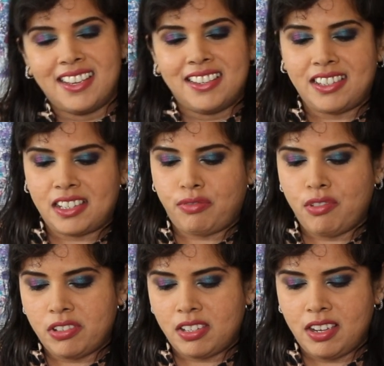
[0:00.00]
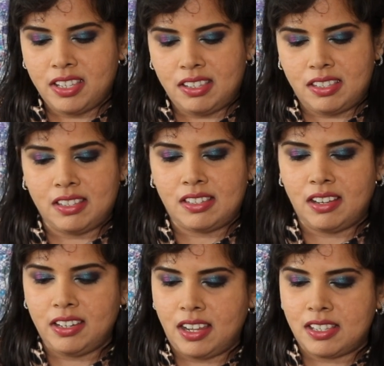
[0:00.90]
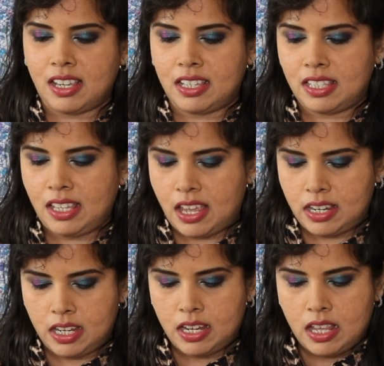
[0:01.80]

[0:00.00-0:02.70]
Six full sizes inside, as I said.